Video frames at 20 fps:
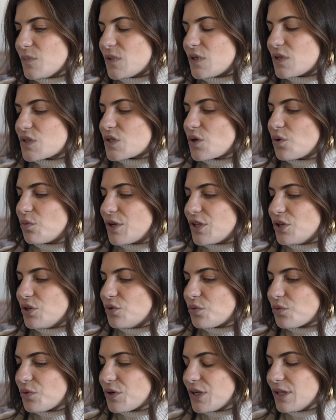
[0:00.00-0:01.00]
So when
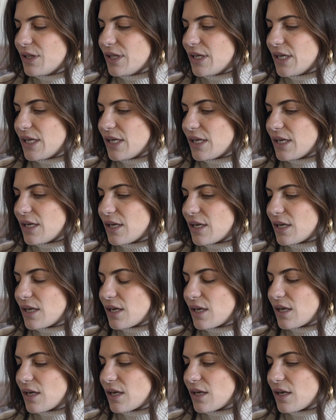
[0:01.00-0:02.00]
you really
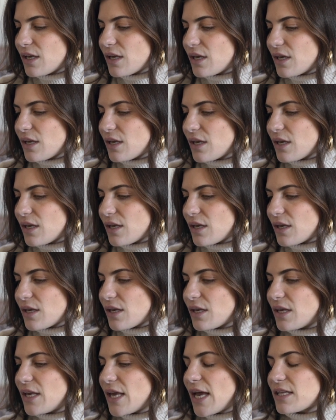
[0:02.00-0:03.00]

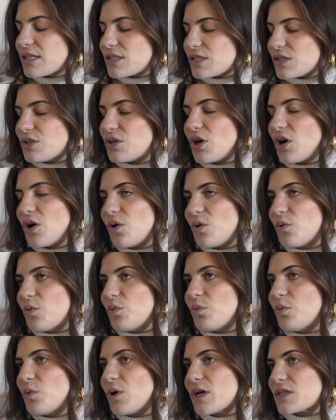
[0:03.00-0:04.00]
get to know
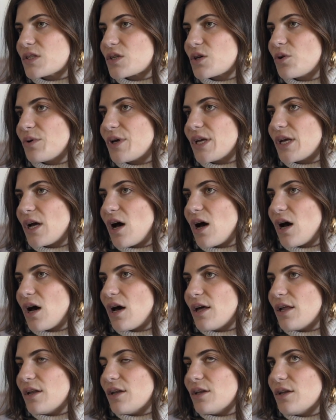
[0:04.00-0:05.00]
what's going
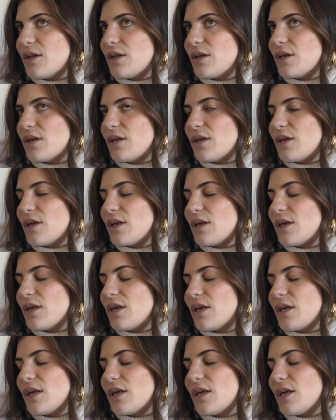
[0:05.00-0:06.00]
on,
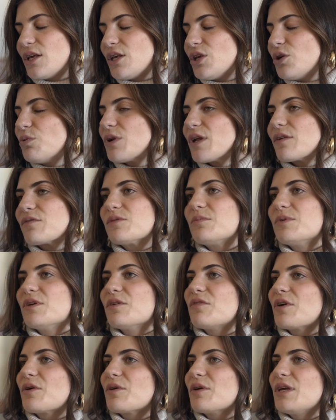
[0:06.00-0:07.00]
you would have to be
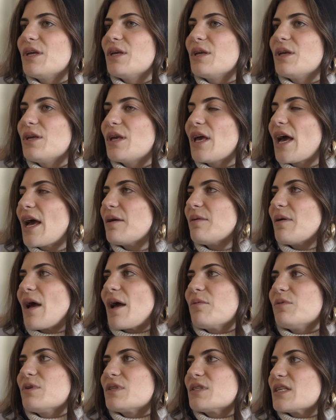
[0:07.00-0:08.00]

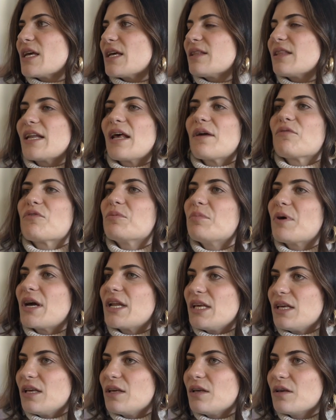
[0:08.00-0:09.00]
I would say that
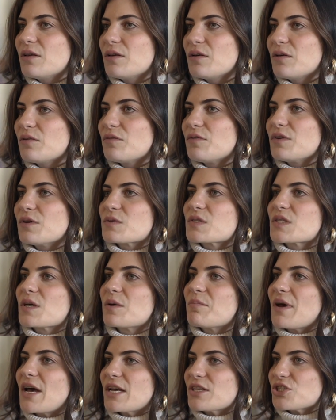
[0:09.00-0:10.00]
everybody feels
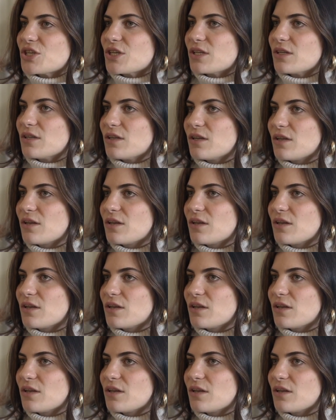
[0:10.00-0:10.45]
compassion.